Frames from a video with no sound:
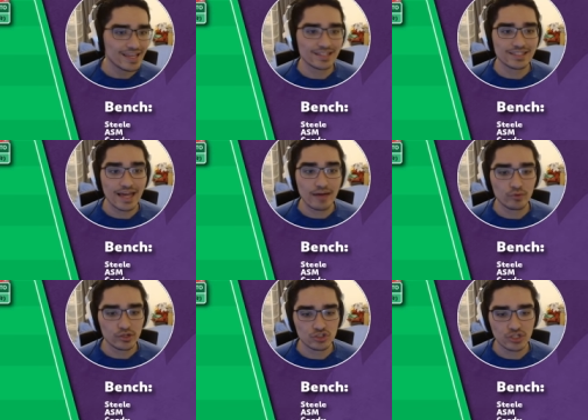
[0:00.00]
Yes, they have
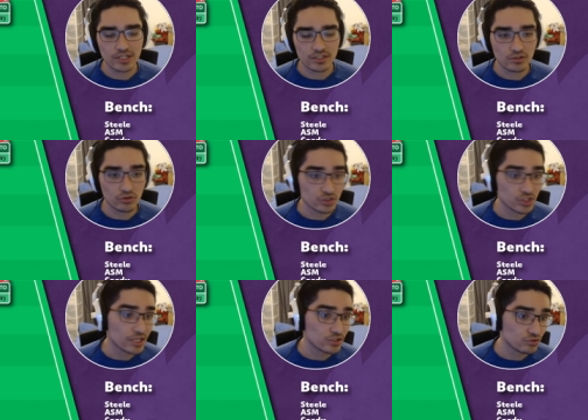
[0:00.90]
one chance,
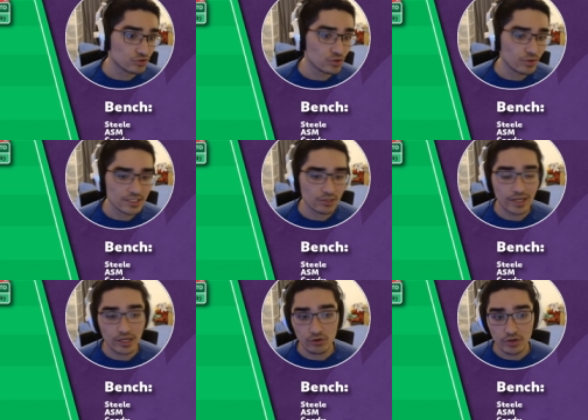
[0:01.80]
chance or two, and
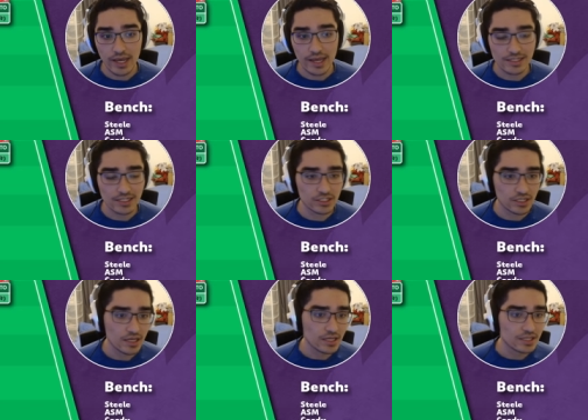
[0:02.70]
someone like Cornet has
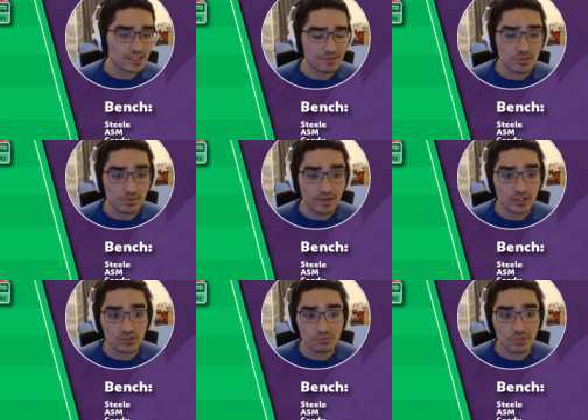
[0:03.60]
actually seemed to be
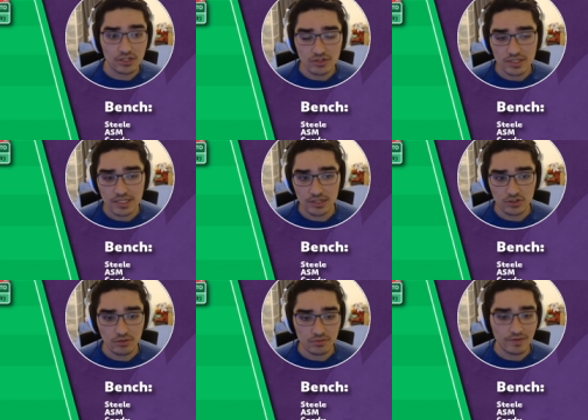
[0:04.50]
extremely interesting in
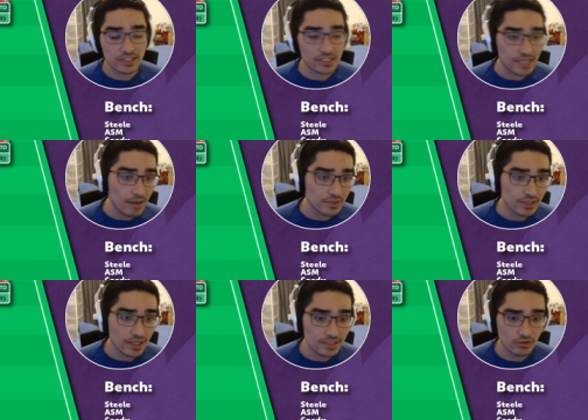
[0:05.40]
terms of actually
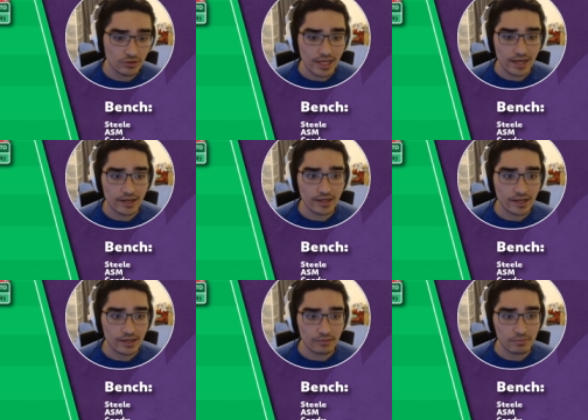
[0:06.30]
capitalizing on that and,
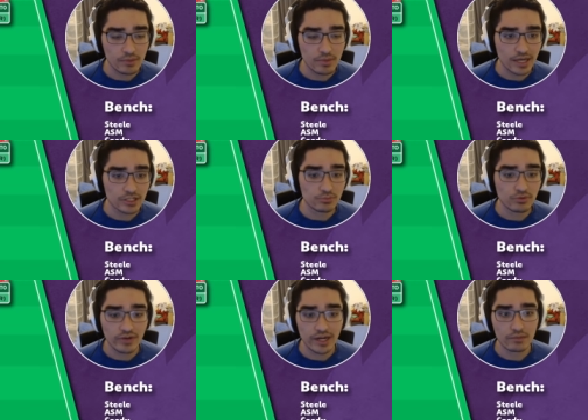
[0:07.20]
and, and maybe actually
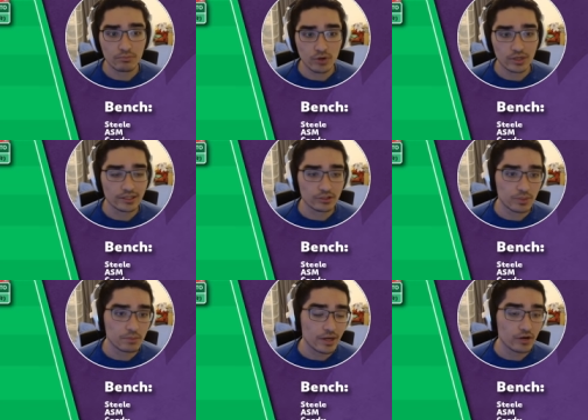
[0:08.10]
providing Burnley a little
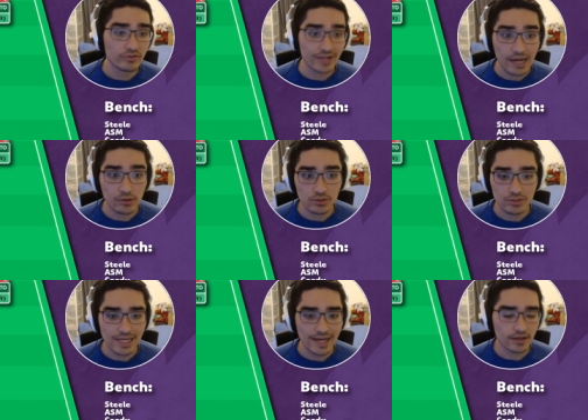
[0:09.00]
bit better of a counter
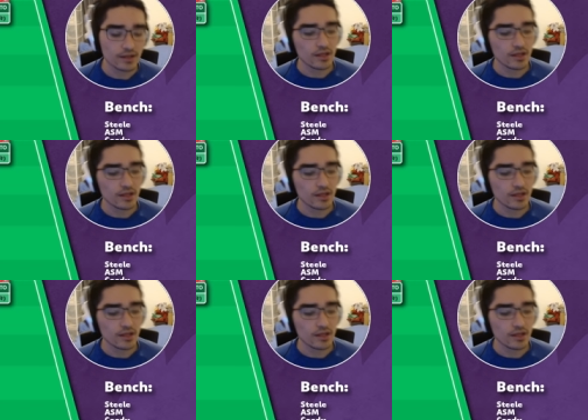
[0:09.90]
attack.